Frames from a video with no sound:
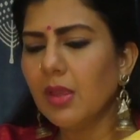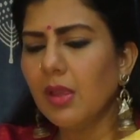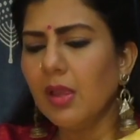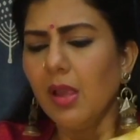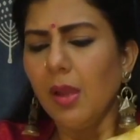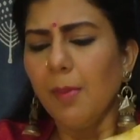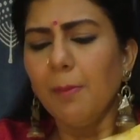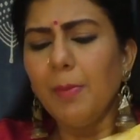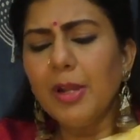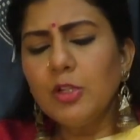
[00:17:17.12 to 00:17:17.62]

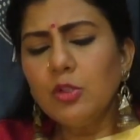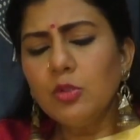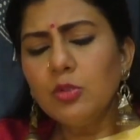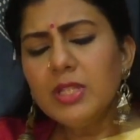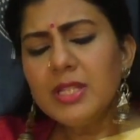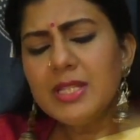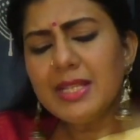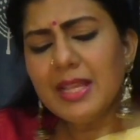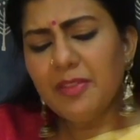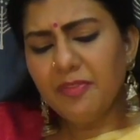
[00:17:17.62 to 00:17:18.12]
But to
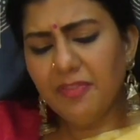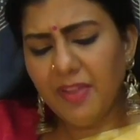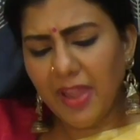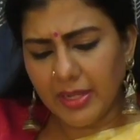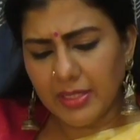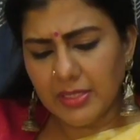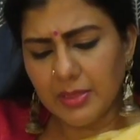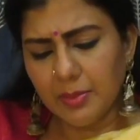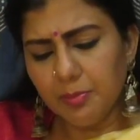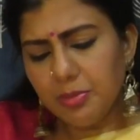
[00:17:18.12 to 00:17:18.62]
this
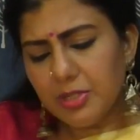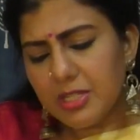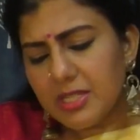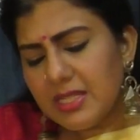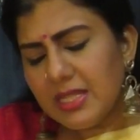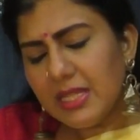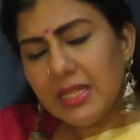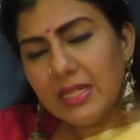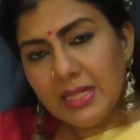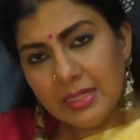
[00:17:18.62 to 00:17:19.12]
effect,
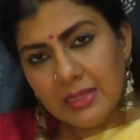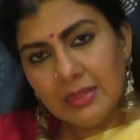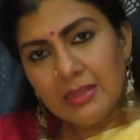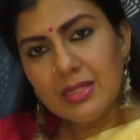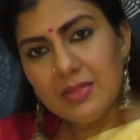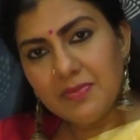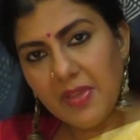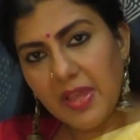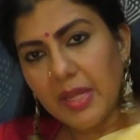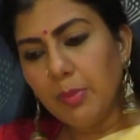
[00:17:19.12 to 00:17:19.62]
preceding
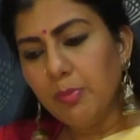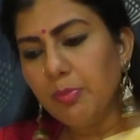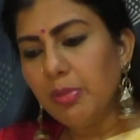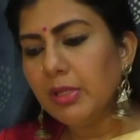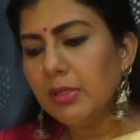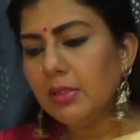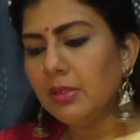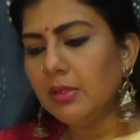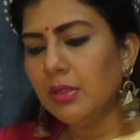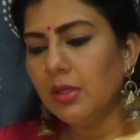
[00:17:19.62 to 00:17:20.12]
this very
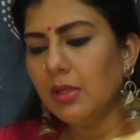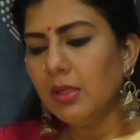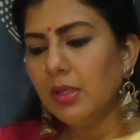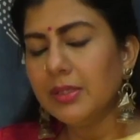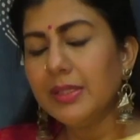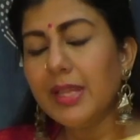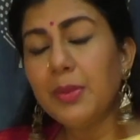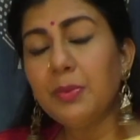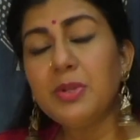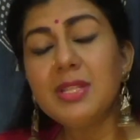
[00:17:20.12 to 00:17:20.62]
bill,
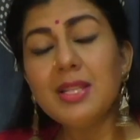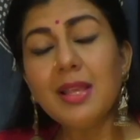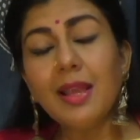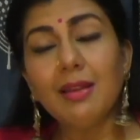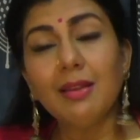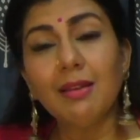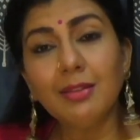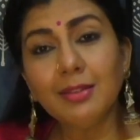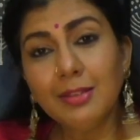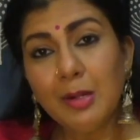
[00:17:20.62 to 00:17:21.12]
there was
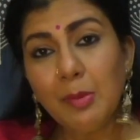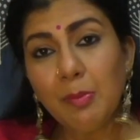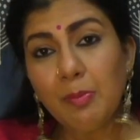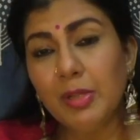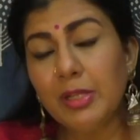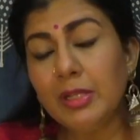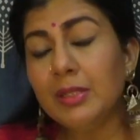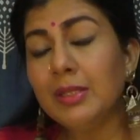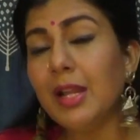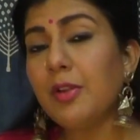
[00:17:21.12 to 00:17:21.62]
another
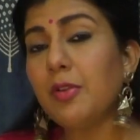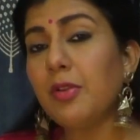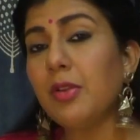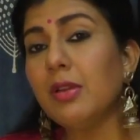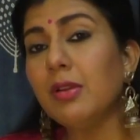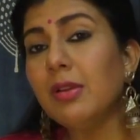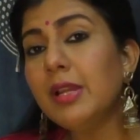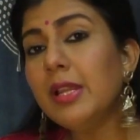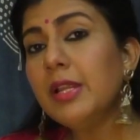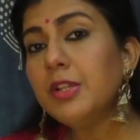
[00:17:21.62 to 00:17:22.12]
bill that
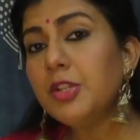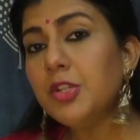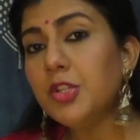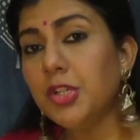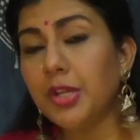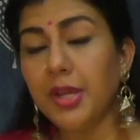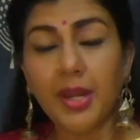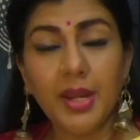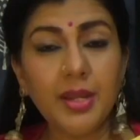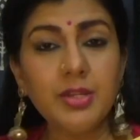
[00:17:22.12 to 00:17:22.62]
really
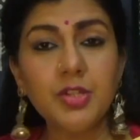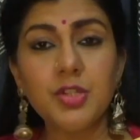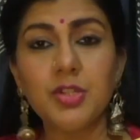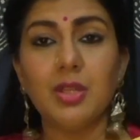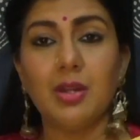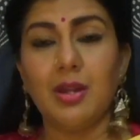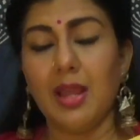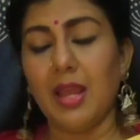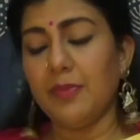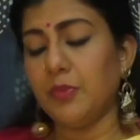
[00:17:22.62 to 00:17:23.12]
changed the
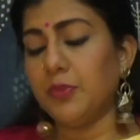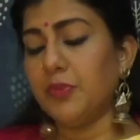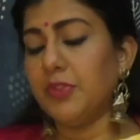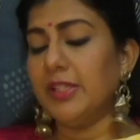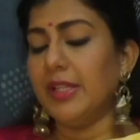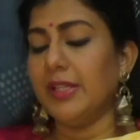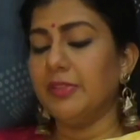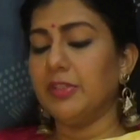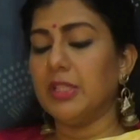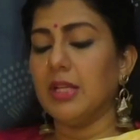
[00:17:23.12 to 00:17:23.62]
life of the
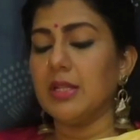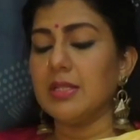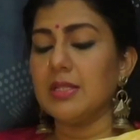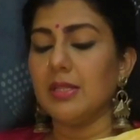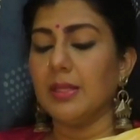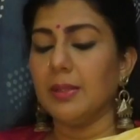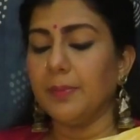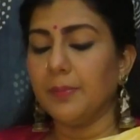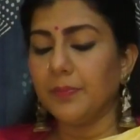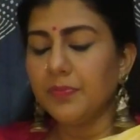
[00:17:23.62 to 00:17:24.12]

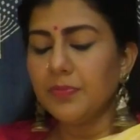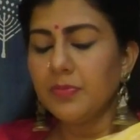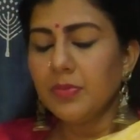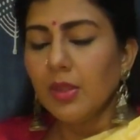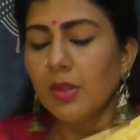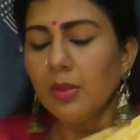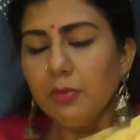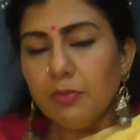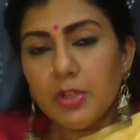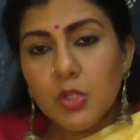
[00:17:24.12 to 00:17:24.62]
Devadasi,
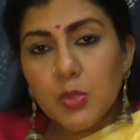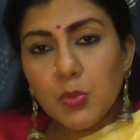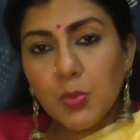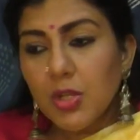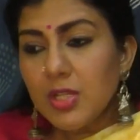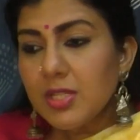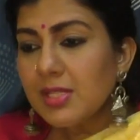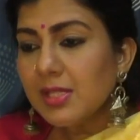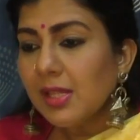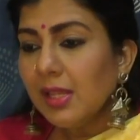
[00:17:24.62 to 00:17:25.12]
which
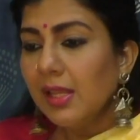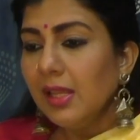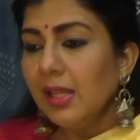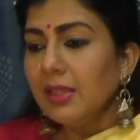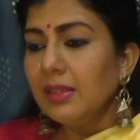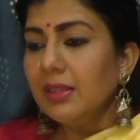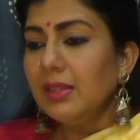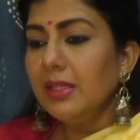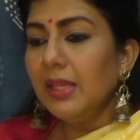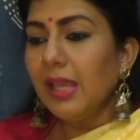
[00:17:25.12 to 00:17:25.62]
was
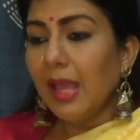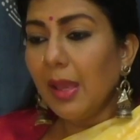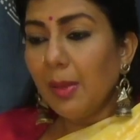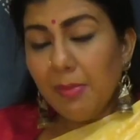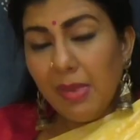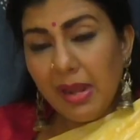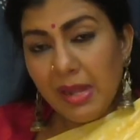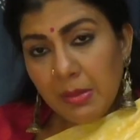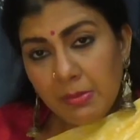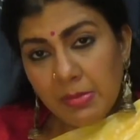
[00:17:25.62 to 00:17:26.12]
the
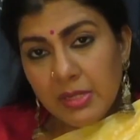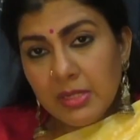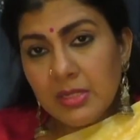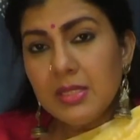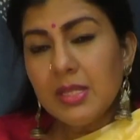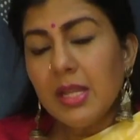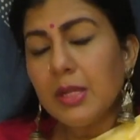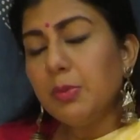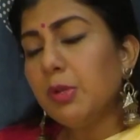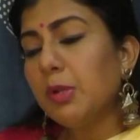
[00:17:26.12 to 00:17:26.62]
amendments
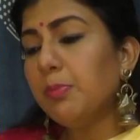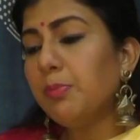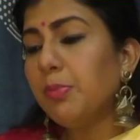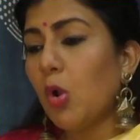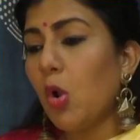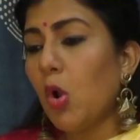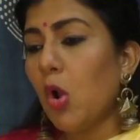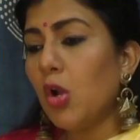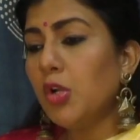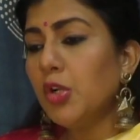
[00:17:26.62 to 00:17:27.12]
that were
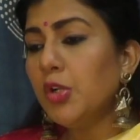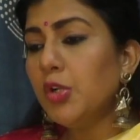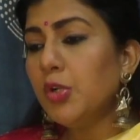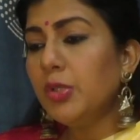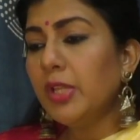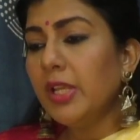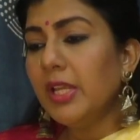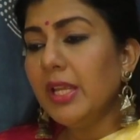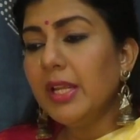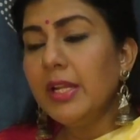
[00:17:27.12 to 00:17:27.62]
brought to
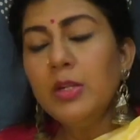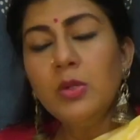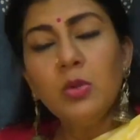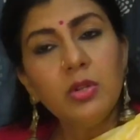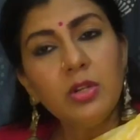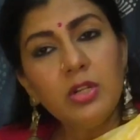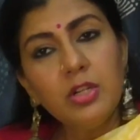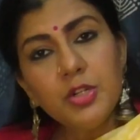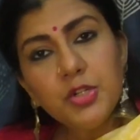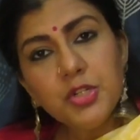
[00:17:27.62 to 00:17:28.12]
the Hindu
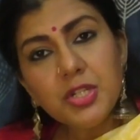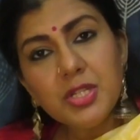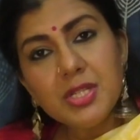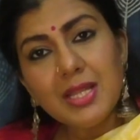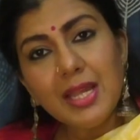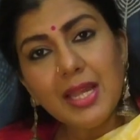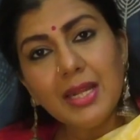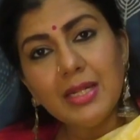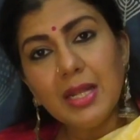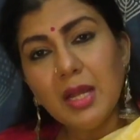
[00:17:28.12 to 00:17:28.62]
Religious
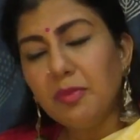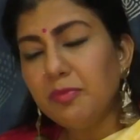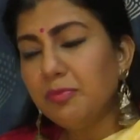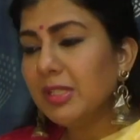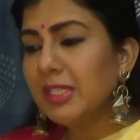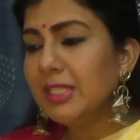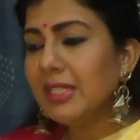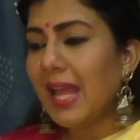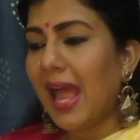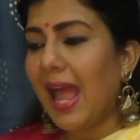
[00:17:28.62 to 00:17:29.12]

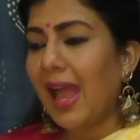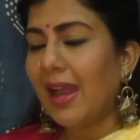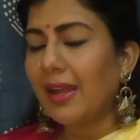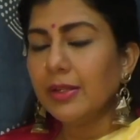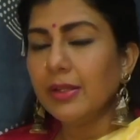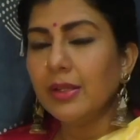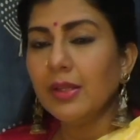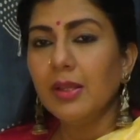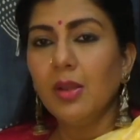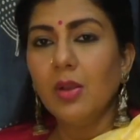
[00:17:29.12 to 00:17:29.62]
Endowment Act
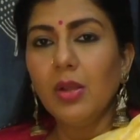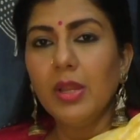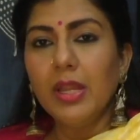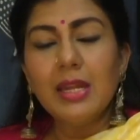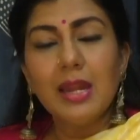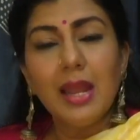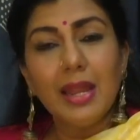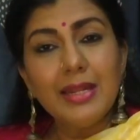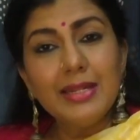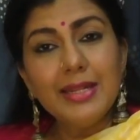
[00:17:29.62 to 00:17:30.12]
in
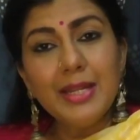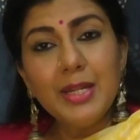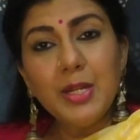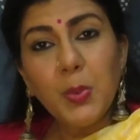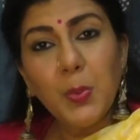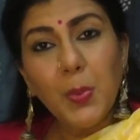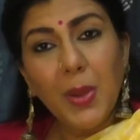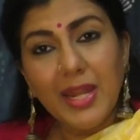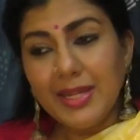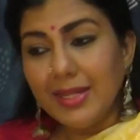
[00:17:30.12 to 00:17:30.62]

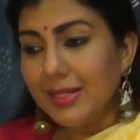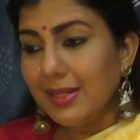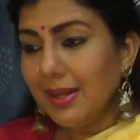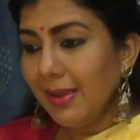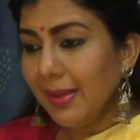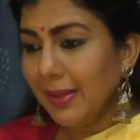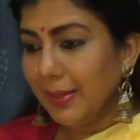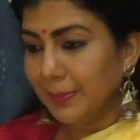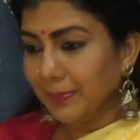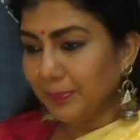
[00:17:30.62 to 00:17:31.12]

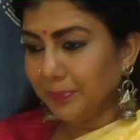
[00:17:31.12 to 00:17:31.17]
1929.